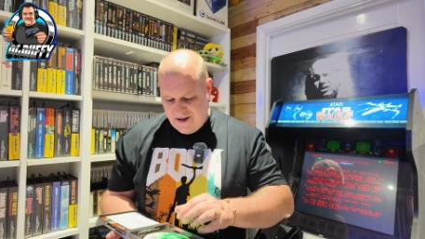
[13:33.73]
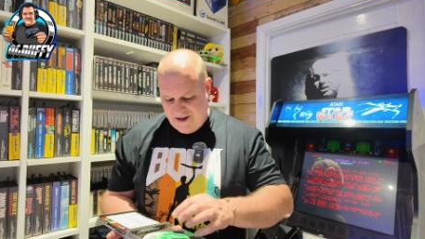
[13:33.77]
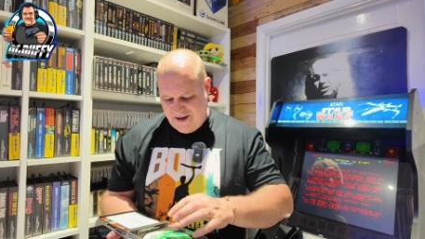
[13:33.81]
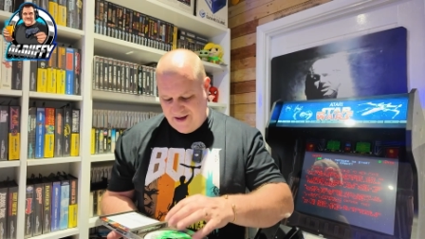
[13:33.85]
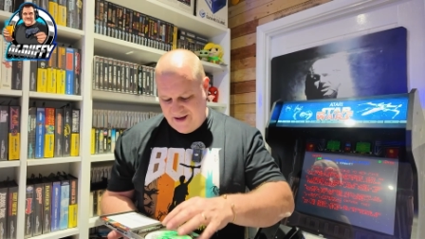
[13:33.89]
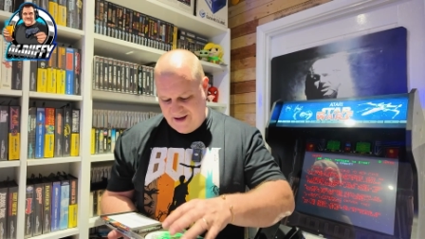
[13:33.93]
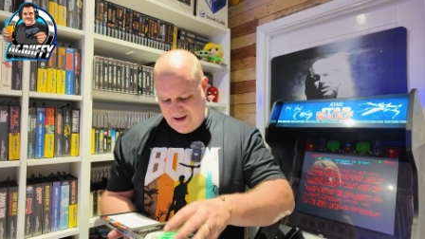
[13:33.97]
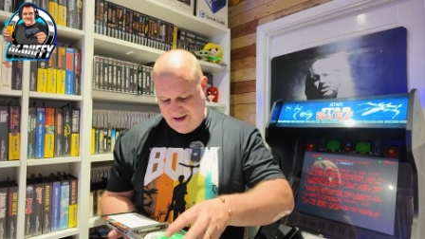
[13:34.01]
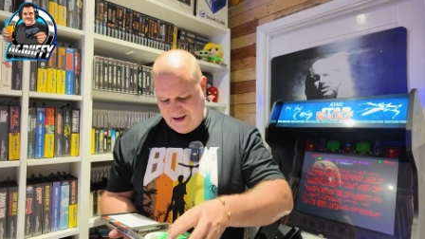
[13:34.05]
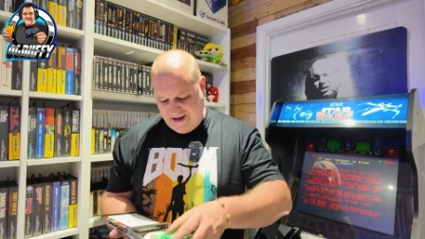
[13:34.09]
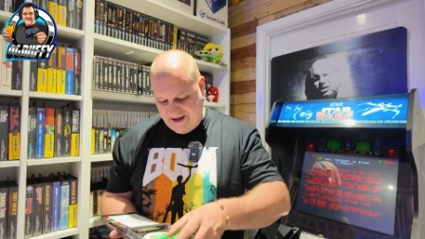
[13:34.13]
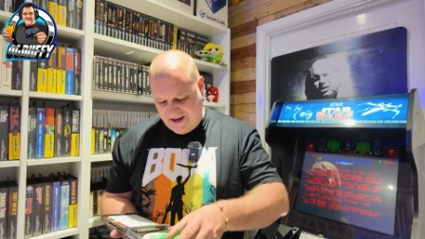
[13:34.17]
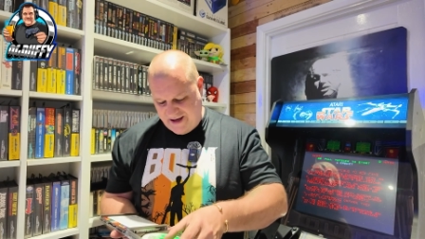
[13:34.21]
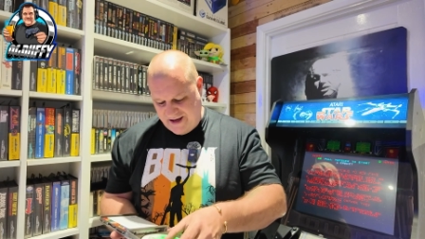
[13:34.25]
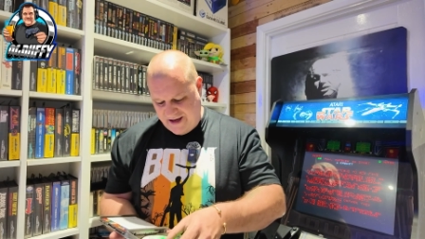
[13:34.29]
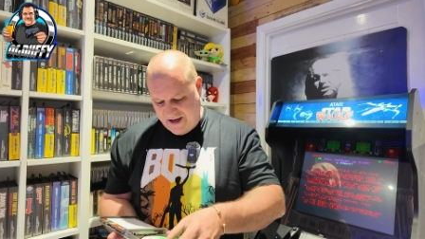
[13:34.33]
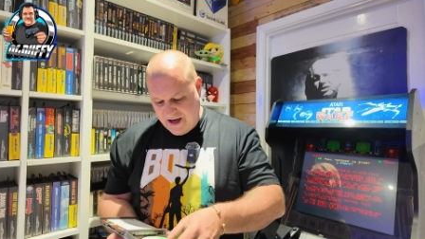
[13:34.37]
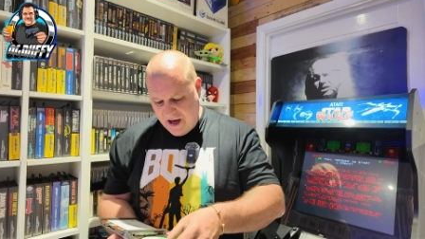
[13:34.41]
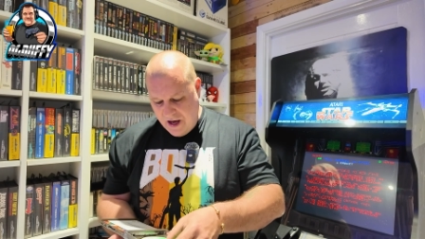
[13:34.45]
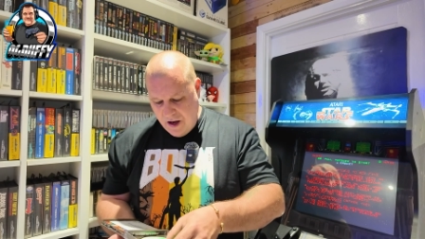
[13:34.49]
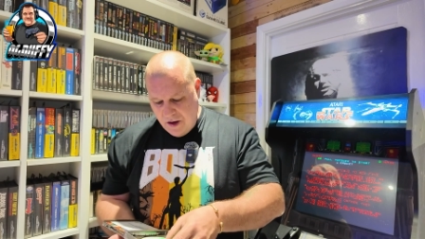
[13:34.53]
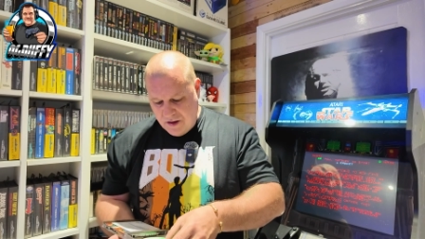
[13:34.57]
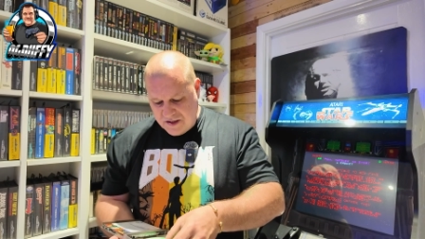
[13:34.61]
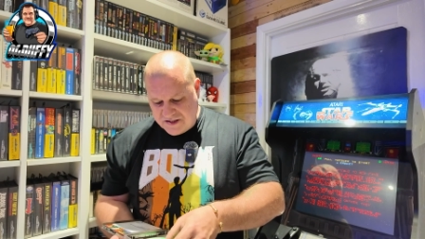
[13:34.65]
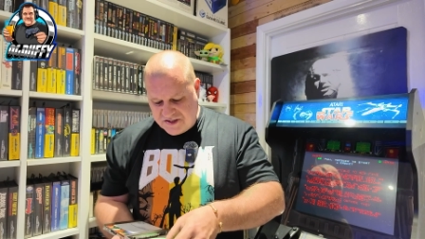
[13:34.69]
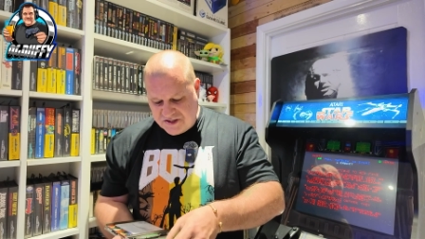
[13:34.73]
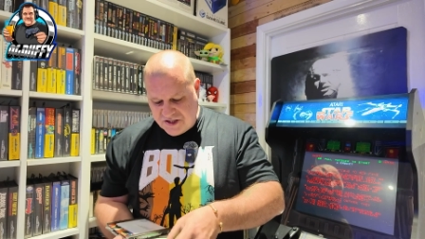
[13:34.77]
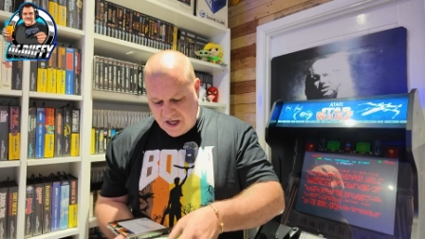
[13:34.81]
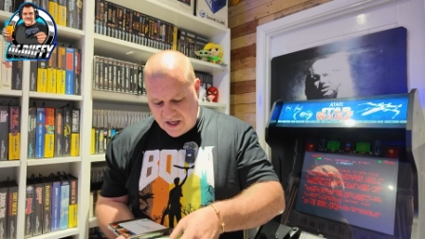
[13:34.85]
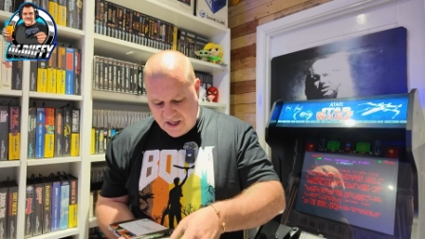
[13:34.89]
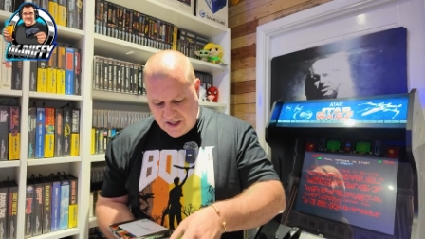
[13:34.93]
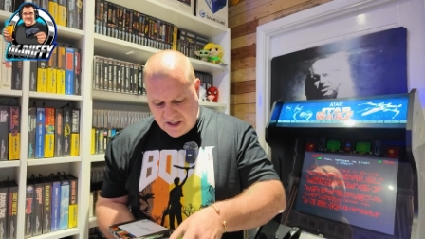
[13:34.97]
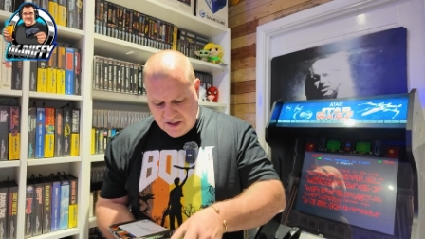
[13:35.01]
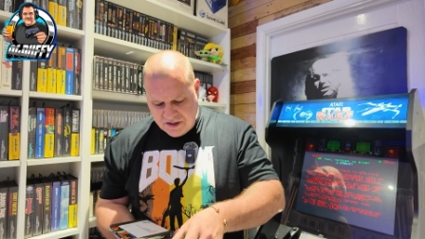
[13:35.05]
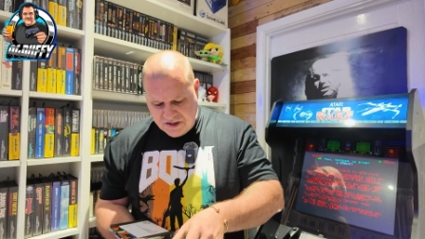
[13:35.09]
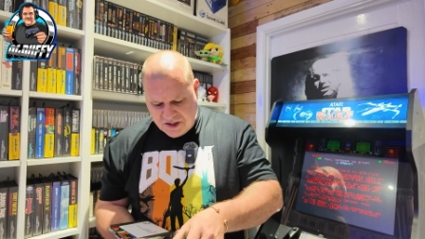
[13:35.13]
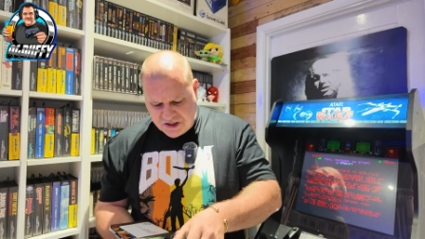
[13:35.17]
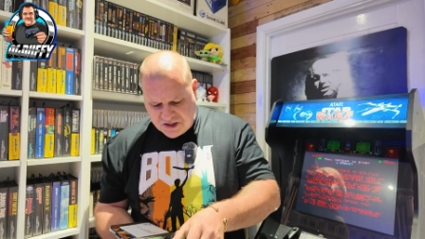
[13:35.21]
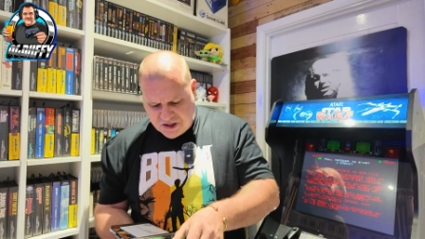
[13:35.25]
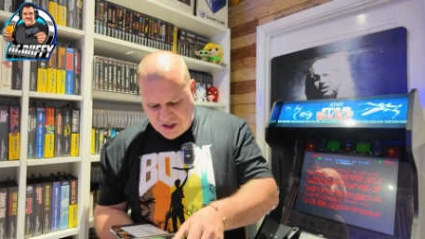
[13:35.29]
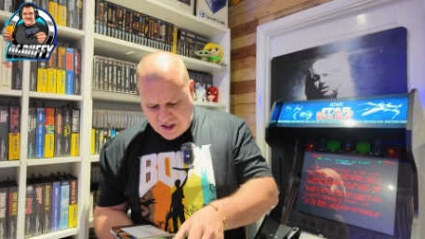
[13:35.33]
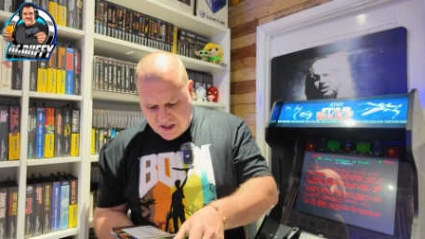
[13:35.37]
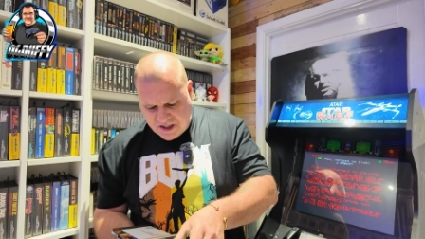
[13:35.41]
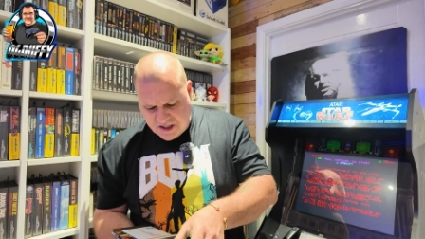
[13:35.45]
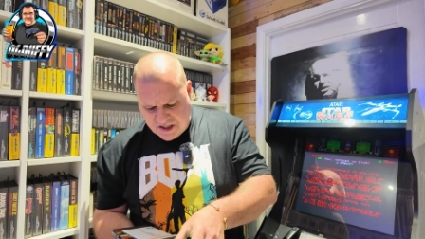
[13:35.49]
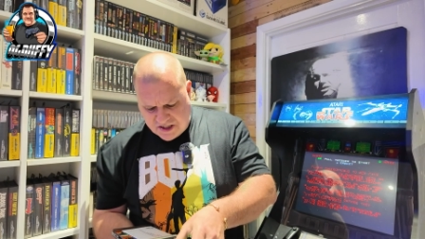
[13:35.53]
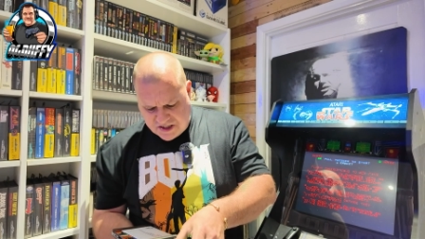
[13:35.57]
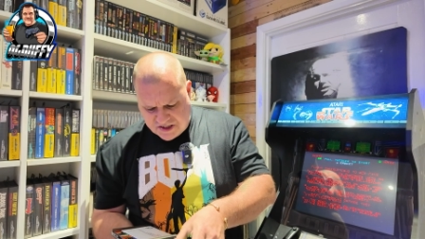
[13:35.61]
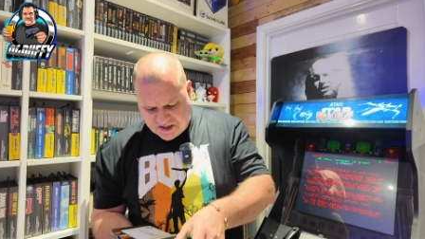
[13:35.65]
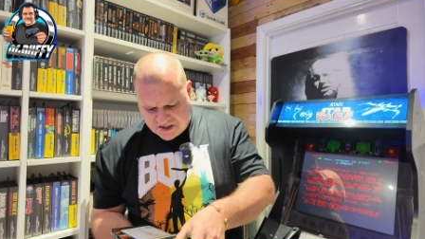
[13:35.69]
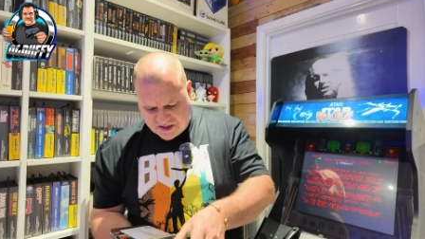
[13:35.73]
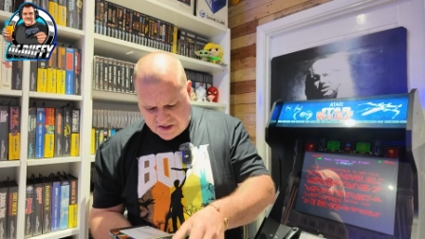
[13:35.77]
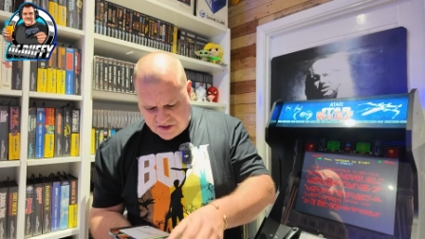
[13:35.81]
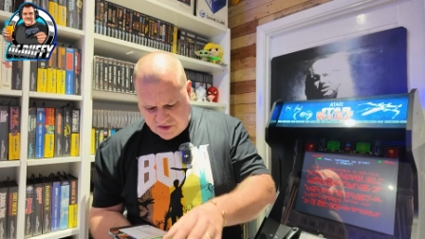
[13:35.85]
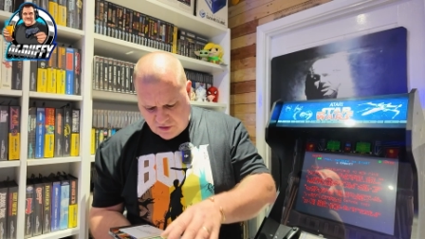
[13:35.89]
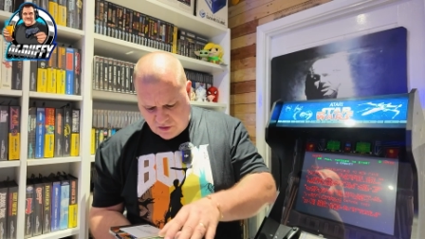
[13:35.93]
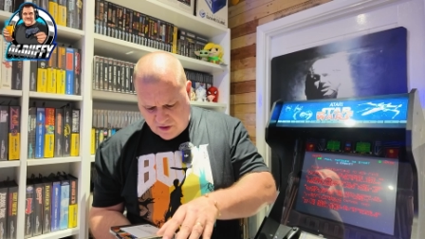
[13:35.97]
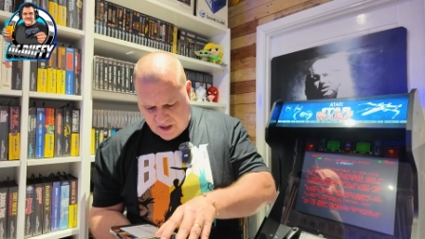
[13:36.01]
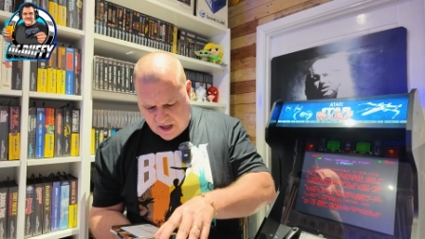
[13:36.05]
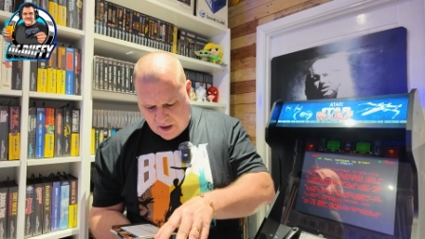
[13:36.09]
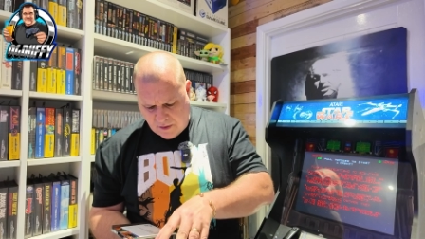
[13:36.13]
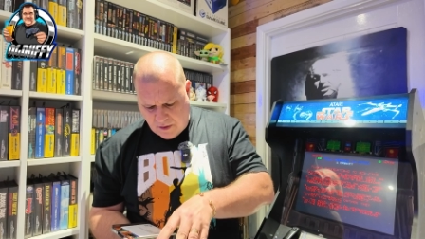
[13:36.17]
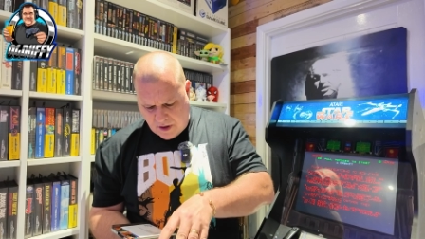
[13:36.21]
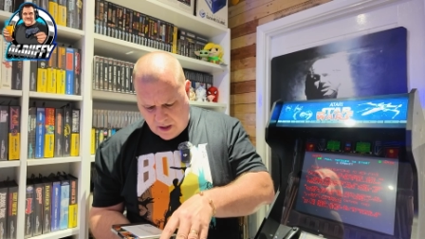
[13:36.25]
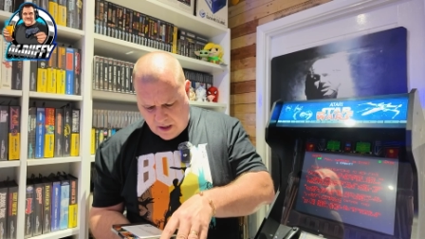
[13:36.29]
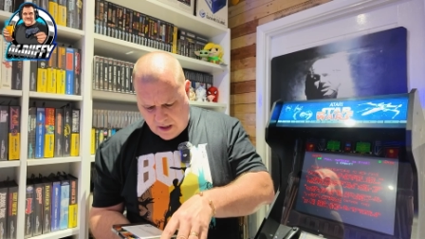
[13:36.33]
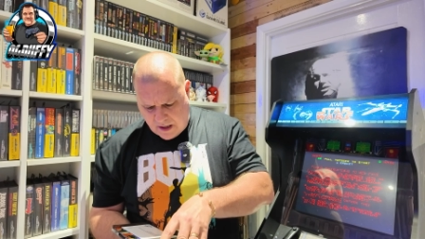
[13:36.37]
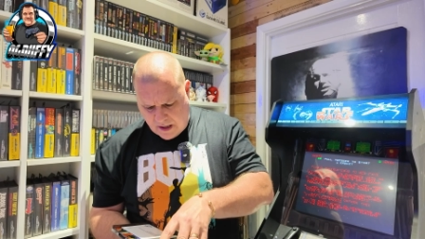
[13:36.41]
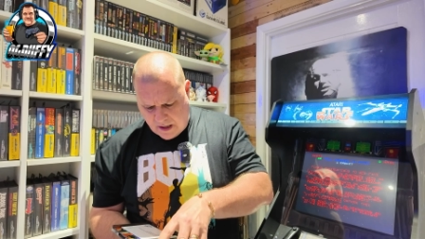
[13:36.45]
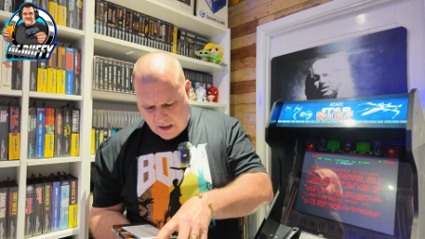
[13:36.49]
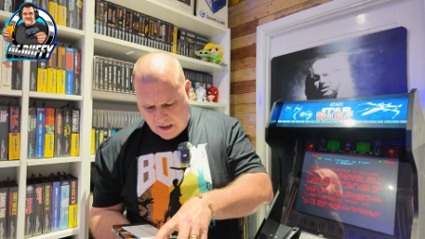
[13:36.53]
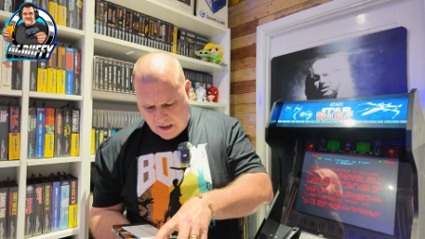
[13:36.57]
Let's check the condition of the discs on that one.